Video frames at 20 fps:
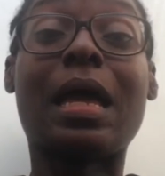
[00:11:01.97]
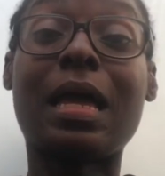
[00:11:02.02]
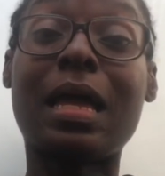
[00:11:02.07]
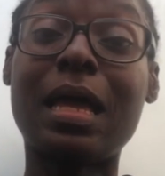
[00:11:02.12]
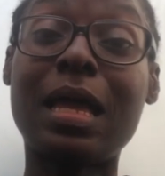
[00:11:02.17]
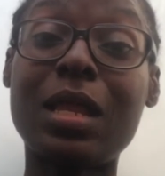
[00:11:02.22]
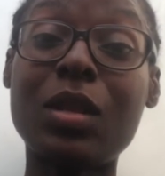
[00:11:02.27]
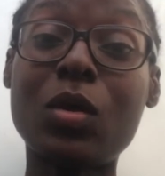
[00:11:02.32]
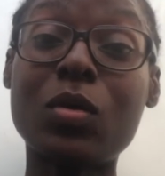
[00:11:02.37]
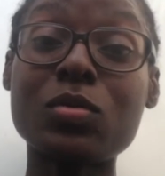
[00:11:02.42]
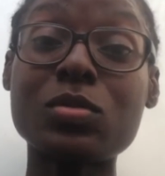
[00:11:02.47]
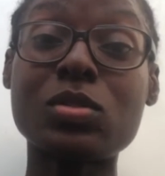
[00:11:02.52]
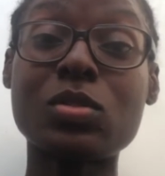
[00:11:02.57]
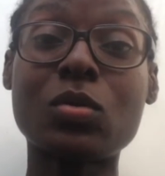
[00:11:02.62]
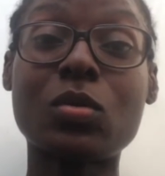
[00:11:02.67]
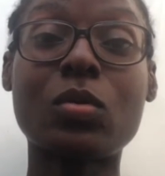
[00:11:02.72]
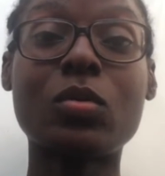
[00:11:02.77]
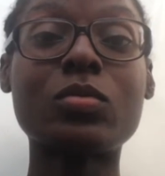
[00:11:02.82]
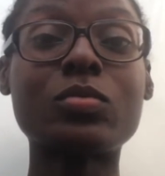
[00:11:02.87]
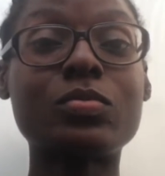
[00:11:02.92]
And
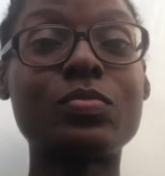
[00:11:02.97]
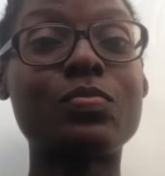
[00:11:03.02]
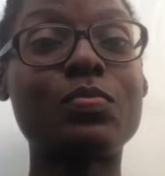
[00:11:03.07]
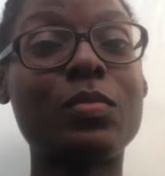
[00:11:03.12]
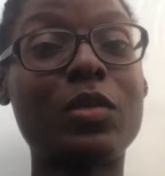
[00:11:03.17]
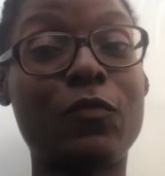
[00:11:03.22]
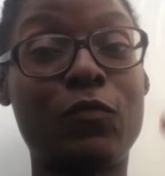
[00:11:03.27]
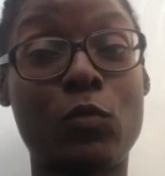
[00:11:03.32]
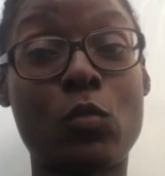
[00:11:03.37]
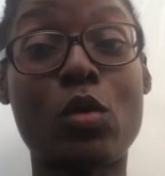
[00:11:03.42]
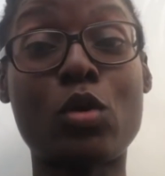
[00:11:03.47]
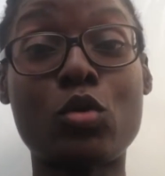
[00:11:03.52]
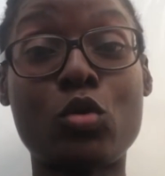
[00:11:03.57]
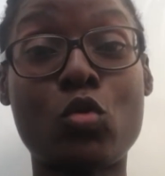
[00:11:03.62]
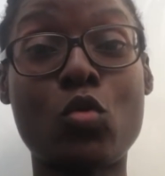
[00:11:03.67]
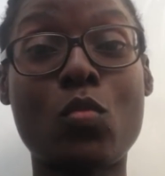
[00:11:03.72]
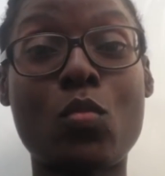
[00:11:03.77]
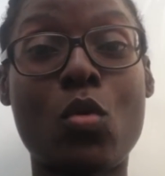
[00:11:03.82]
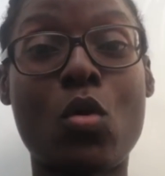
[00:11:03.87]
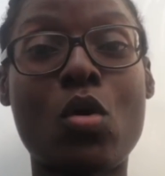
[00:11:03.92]
also, if you want to
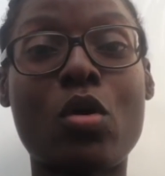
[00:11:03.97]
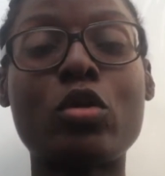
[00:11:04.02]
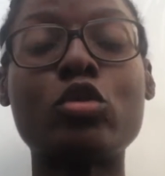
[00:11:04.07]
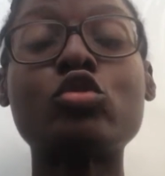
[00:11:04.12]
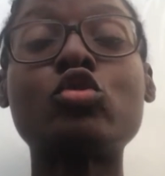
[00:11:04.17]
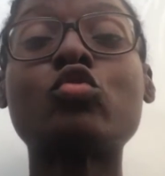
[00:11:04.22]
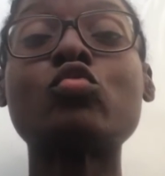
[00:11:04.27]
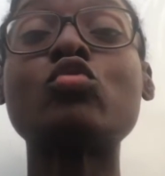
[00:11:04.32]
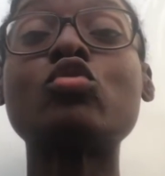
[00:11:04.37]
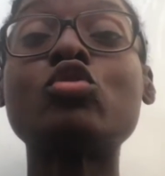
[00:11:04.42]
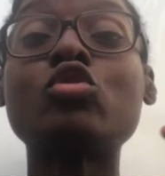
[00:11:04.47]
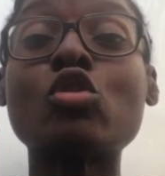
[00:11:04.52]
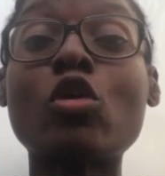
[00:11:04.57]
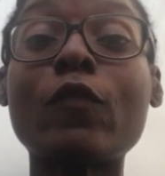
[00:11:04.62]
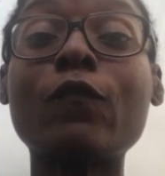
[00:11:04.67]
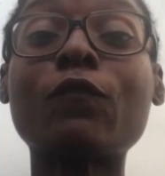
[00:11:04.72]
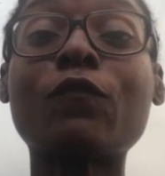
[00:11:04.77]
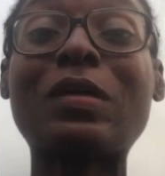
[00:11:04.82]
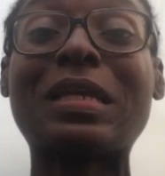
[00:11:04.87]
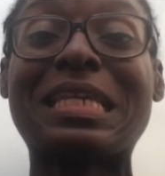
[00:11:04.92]
know more, do not
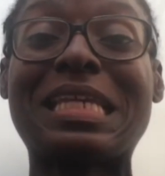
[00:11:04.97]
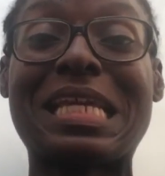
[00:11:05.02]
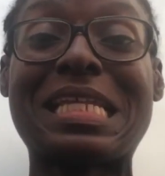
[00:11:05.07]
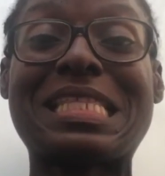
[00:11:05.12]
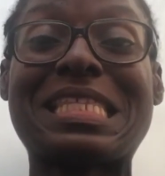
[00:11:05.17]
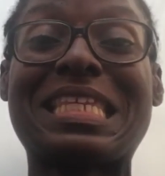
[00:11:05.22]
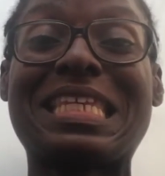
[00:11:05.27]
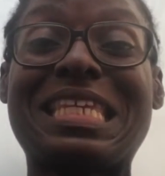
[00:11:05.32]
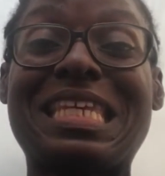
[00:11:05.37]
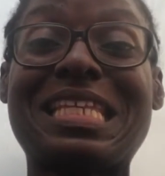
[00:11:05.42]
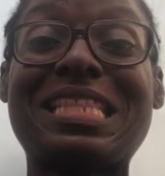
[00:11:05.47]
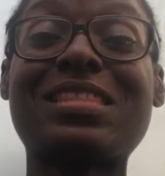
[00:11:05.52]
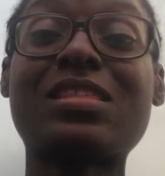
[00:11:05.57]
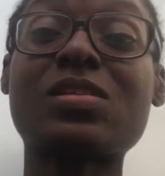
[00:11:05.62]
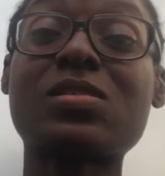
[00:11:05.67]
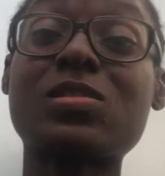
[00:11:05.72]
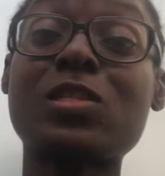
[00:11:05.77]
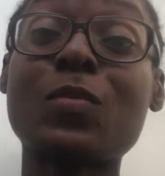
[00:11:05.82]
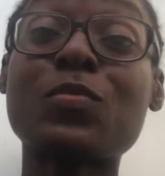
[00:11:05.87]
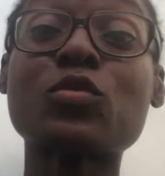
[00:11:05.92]
forget to hit the
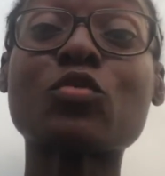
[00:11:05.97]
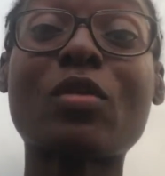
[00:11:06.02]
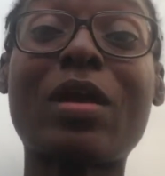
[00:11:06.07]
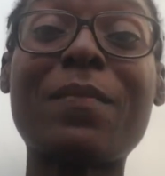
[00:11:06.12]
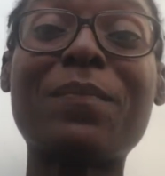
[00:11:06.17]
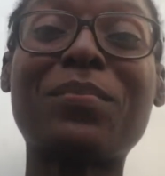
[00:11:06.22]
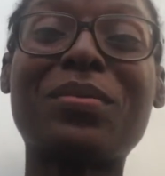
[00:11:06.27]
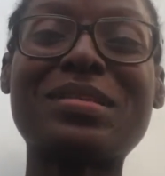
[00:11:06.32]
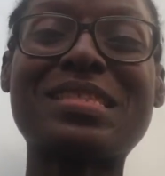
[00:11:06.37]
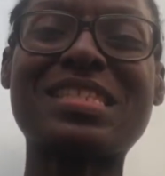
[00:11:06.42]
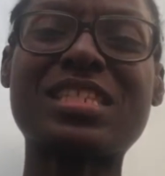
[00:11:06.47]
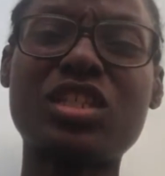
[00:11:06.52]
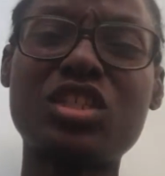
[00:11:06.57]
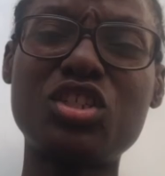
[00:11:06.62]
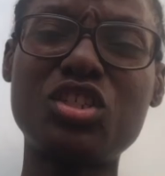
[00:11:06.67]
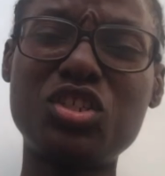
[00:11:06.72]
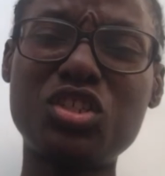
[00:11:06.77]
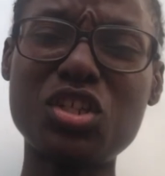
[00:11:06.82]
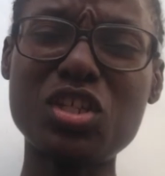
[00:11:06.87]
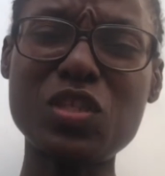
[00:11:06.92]
subscribe button
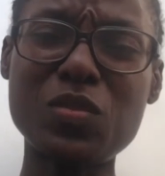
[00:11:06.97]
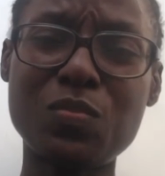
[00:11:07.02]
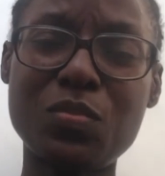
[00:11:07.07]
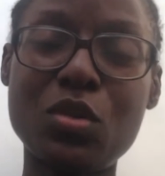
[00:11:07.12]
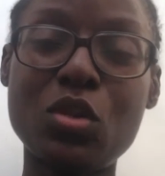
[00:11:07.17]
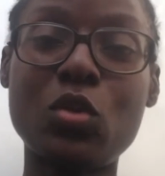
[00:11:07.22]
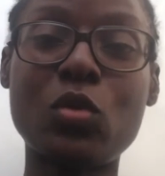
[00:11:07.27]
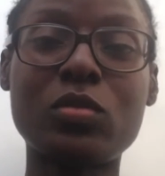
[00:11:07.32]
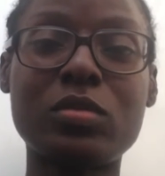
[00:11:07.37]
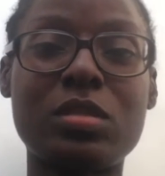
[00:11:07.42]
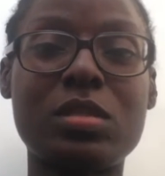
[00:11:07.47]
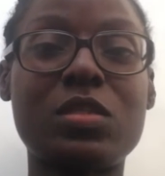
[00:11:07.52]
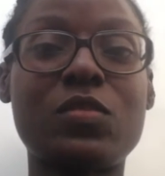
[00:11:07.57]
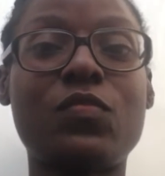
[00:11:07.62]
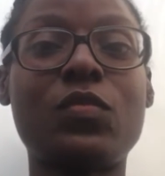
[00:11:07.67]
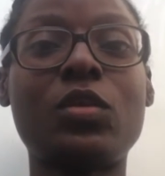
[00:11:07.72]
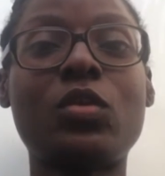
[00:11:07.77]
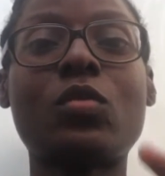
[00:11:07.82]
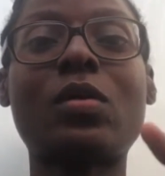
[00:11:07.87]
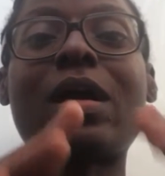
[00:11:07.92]
just below this
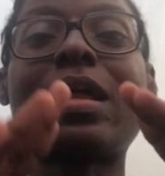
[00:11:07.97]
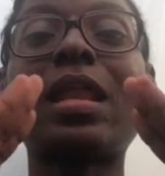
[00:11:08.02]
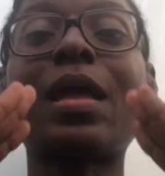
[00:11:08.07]
video.